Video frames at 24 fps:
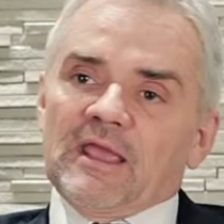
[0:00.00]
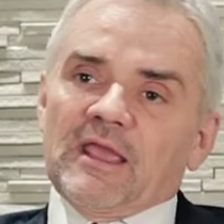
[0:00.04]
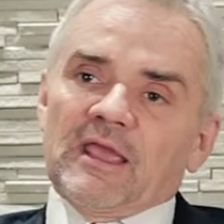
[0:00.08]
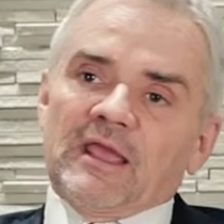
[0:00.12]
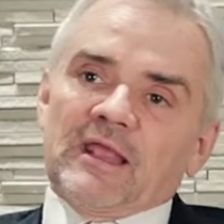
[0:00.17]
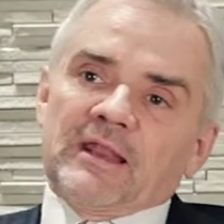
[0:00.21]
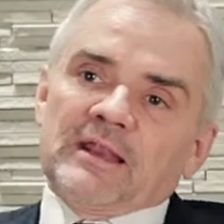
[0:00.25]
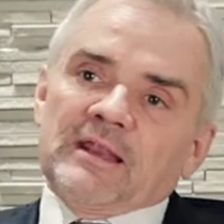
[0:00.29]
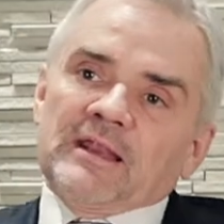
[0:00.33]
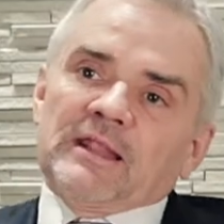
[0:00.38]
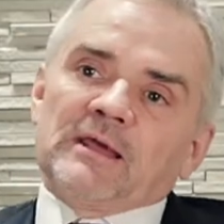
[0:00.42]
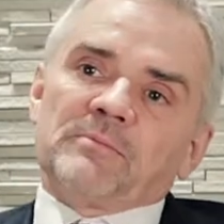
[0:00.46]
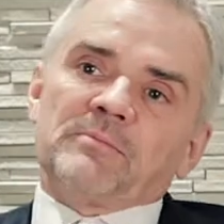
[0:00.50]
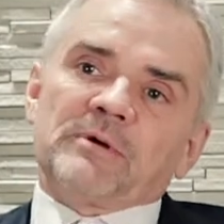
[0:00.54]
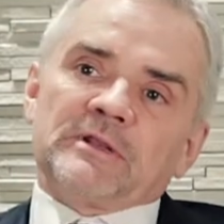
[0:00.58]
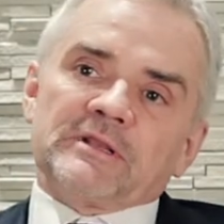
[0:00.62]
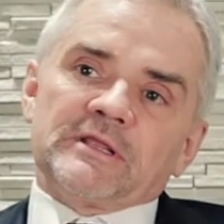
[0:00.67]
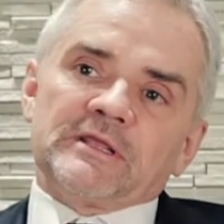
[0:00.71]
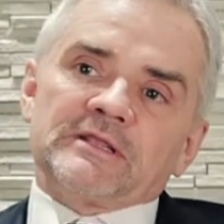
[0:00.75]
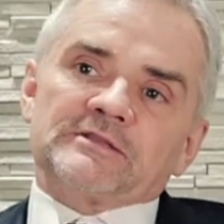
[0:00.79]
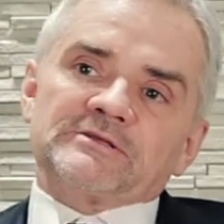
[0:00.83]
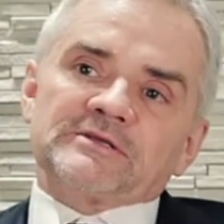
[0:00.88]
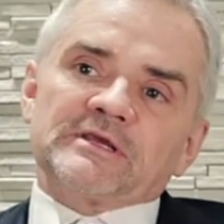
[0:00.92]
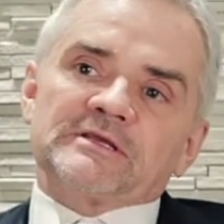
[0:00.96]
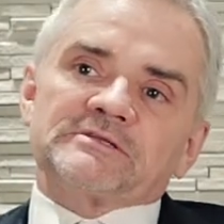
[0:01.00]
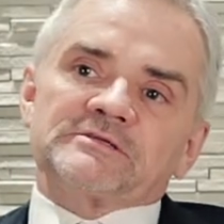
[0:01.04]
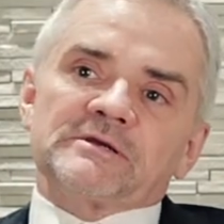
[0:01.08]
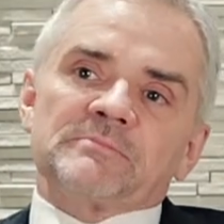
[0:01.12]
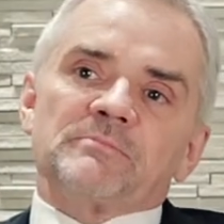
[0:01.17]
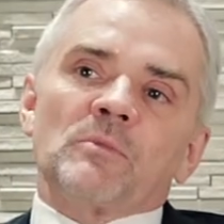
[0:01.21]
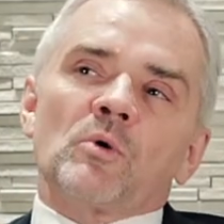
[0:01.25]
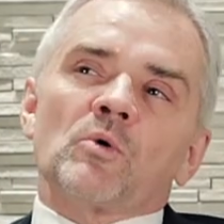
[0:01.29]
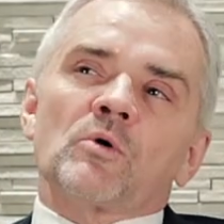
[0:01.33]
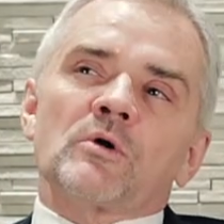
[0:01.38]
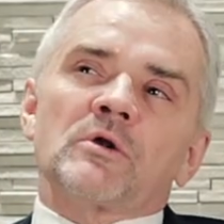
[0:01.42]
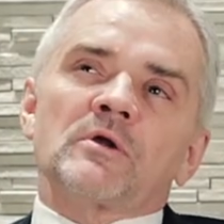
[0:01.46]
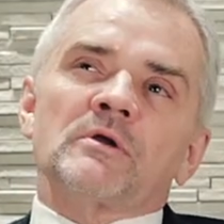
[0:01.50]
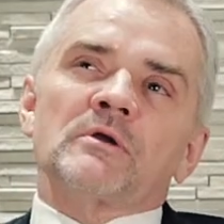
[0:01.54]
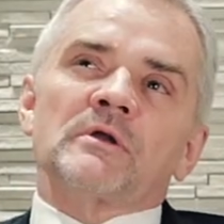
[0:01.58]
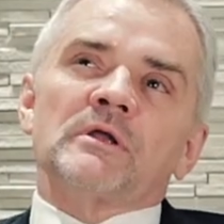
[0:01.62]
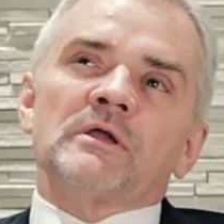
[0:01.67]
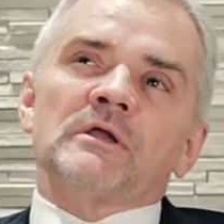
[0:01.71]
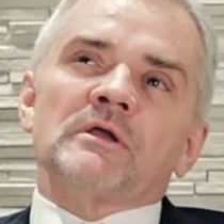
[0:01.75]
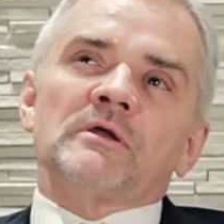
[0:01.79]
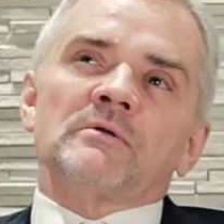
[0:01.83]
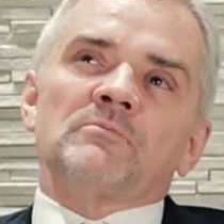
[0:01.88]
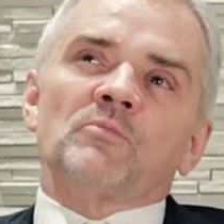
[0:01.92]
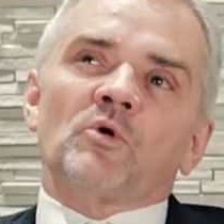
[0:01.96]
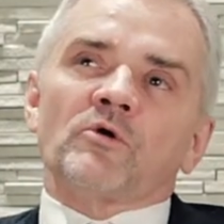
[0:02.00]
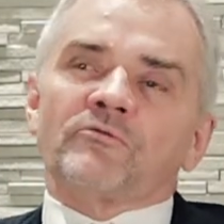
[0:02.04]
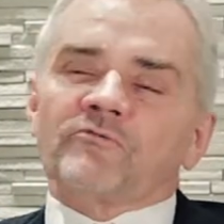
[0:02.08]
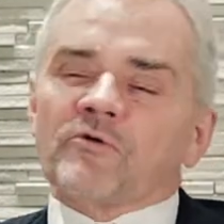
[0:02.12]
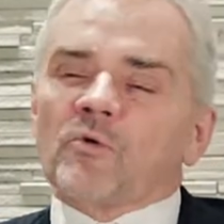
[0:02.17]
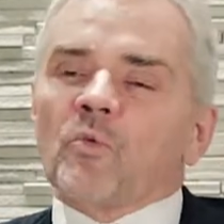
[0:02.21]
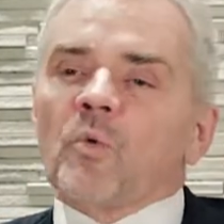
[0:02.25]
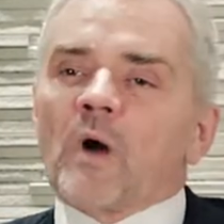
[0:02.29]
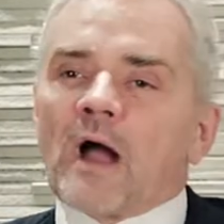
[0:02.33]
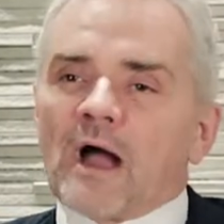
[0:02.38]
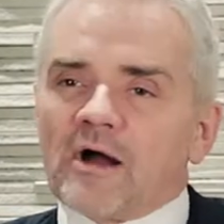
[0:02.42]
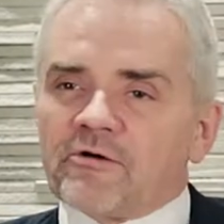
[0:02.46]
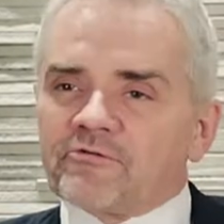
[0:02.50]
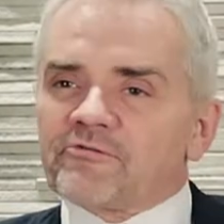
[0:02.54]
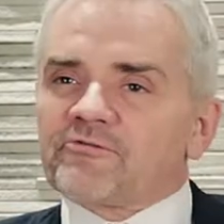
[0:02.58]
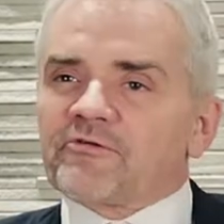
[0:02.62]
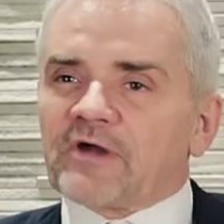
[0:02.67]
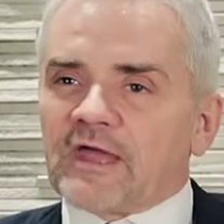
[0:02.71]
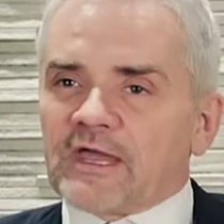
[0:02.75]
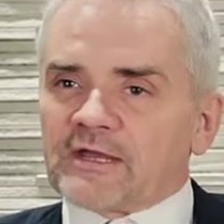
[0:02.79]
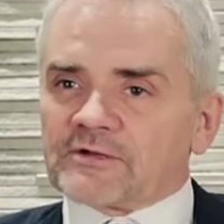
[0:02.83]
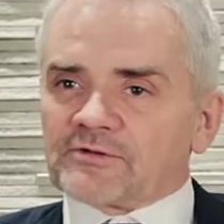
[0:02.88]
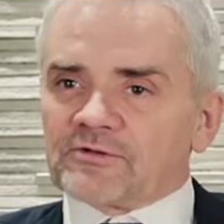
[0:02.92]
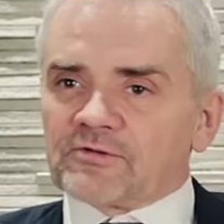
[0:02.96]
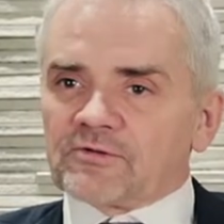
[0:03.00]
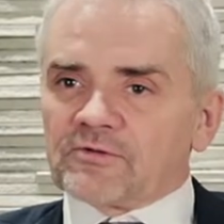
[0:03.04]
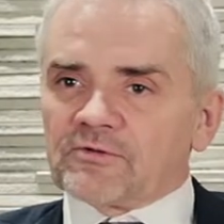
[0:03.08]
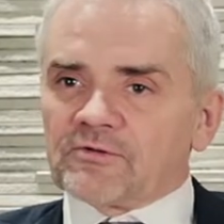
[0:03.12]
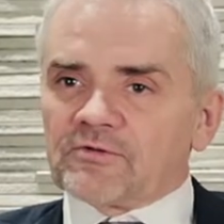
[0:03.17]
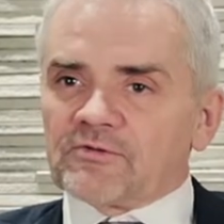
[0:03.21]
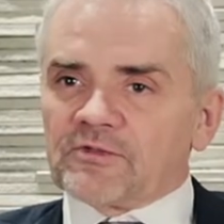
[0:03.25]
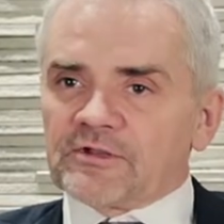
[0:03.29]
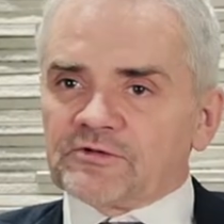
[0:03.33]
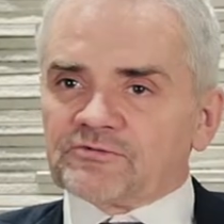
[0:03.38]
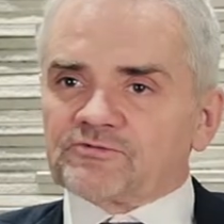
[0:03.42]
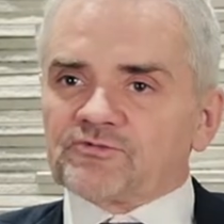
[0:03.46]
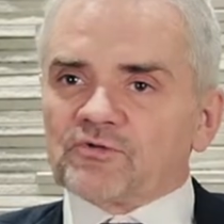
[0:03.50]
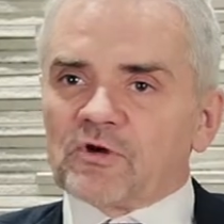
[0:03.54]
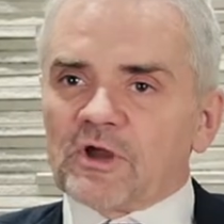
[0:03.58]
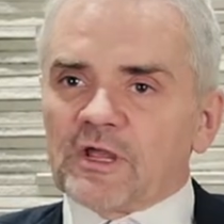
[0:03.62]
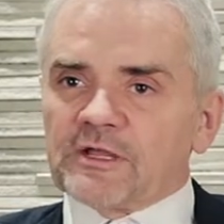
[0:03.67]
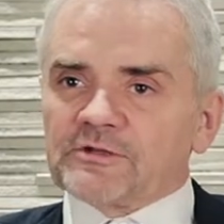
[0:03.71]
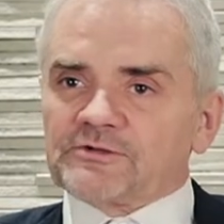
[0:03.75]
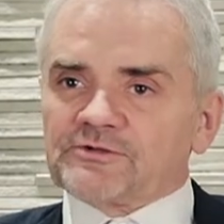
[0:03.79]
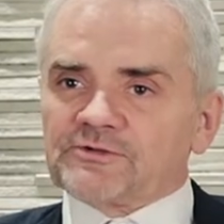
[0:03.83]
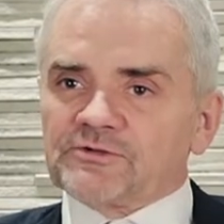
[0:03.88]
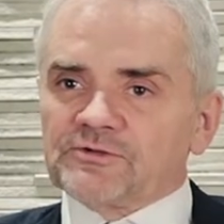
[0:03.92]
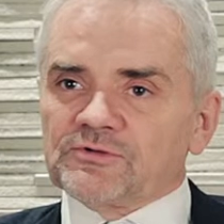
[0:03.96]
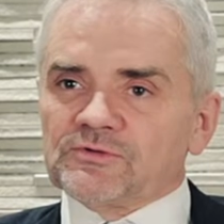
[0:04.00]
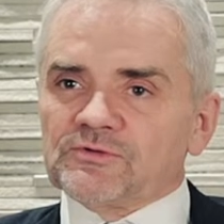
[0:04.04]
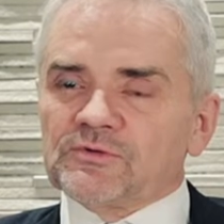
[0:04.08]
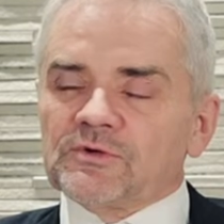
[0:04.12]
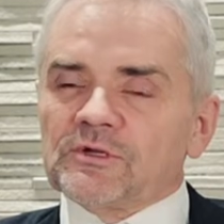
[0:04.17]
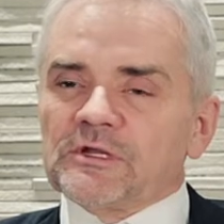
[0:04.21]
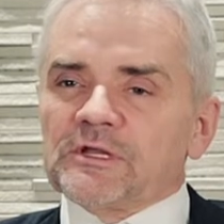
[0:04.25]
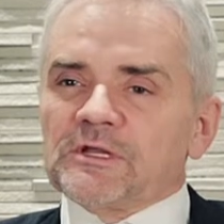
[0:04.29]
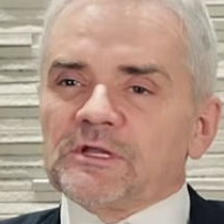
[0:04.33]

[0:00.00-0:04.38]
But it's a more of a wow factor than trying to